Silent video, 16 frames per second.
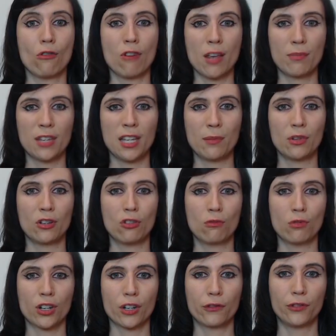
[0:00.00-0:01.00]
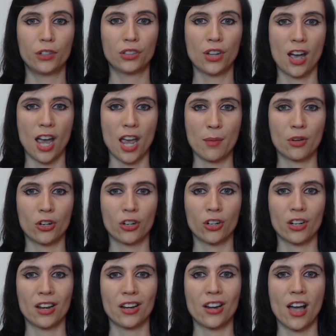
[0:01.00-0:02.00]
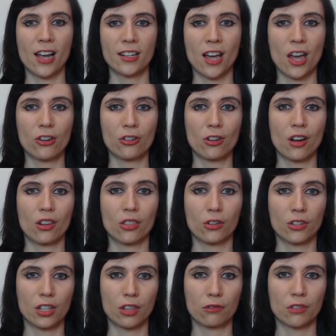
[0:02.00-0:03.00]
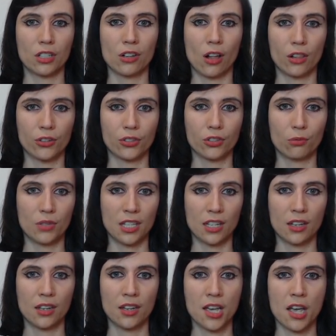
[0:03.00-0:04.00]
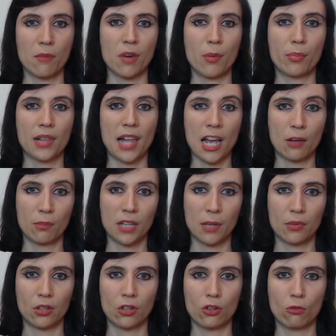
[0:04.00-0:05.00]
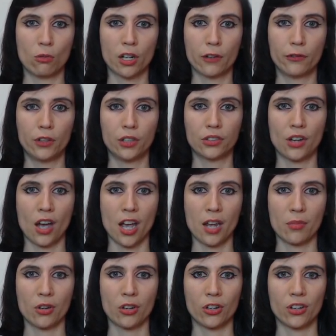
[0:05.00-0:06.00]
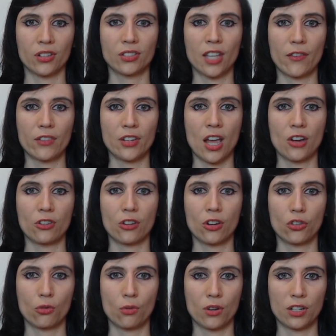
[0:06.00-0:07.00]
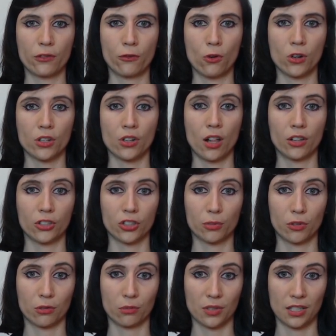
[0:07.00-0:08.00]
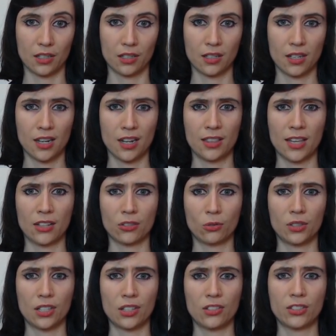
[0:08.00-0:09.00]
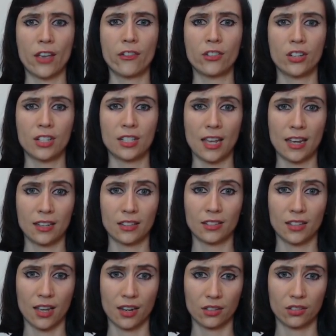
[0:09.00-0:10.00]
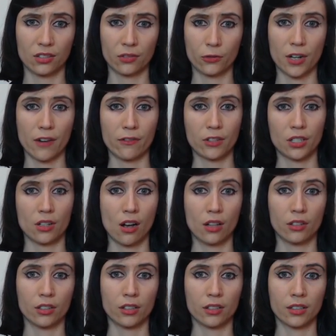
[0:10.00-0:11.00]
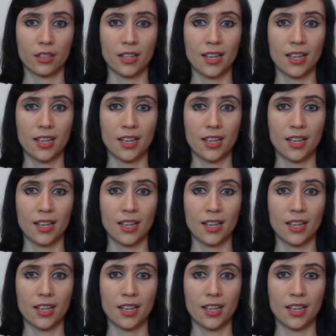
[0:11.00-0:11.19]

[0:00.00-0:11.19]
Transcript: white people who work full-time earn $933 a week, but black people who work full-time earn $724 per week. That's only 78 cents for every dollar.